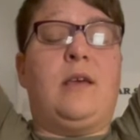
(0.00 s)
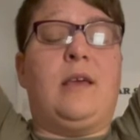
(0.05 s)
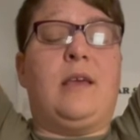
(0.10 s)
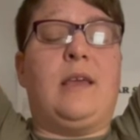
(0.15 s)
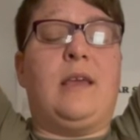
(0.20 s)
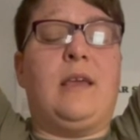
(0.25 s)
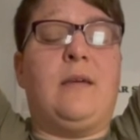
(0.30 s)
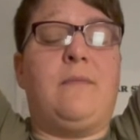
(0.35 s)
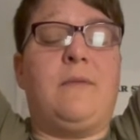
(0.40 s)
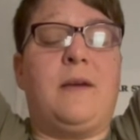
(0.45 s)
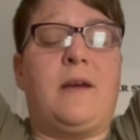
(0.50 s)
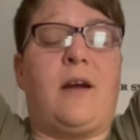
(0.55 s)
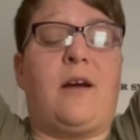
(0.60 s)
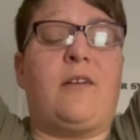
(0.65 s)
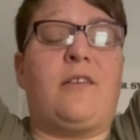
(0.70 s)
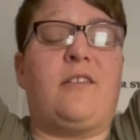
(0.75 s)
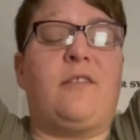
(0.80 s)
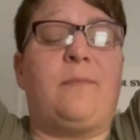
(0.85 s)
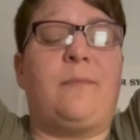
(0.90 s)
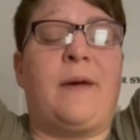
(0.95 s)
keeping our
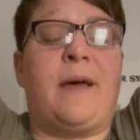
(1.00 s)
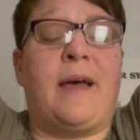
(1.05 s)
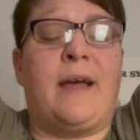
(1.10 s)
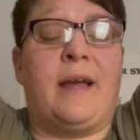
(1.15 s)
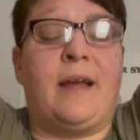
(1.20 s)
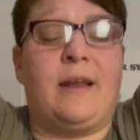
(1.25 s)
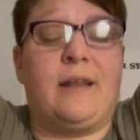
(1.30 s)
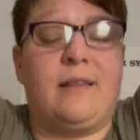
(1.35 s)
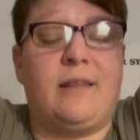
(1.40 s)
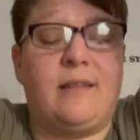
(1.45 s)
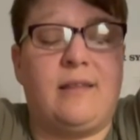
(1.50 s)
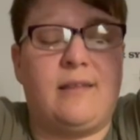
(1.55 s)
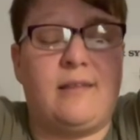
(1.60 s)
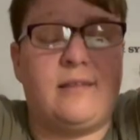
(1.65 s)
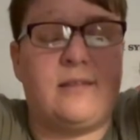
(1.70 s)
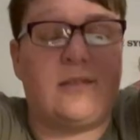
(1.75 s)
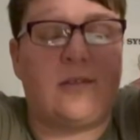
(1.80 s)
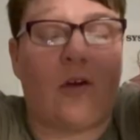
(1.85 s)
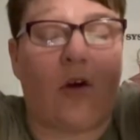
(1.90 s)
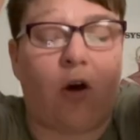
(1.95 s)
spine
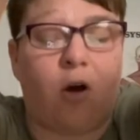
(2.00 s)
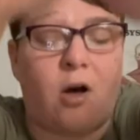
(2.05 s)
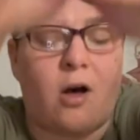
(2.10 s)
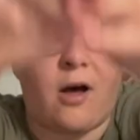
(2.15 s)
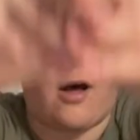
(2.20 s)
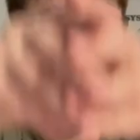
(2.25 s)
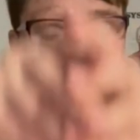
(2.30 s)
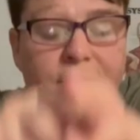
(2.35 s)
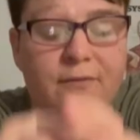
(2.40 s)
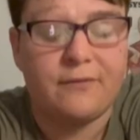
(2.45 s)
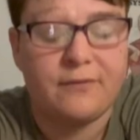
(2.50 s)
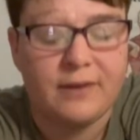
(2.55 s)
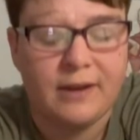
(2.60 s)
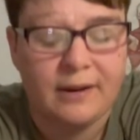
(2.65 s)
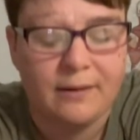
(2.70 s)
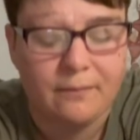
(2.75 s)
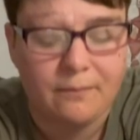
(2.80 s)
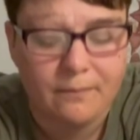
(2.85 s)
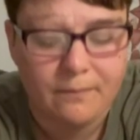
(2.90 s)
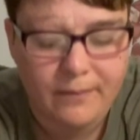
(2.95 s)
soft
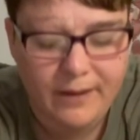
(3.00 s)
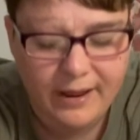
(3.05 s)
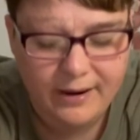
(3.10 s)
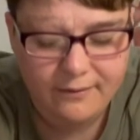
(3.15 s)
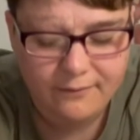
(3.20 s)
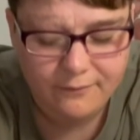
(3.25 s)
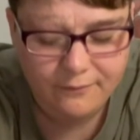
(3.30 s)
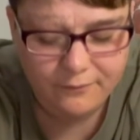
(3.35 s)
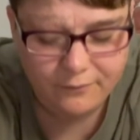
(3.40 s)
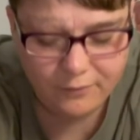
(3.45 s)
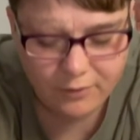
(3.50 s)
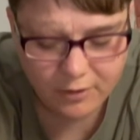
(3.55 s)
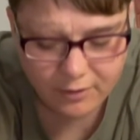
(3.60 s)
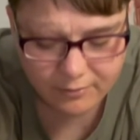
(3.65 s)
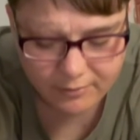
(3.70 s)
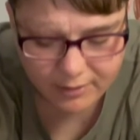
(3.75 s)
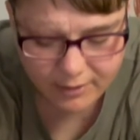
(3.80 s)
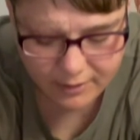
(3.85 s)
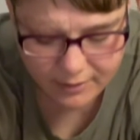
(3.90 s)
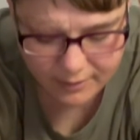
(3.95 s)
and bent
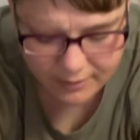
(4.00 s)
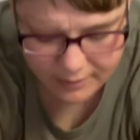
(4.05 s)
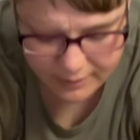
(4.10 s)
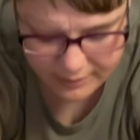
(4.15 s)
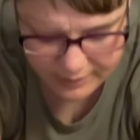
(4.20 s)
forward,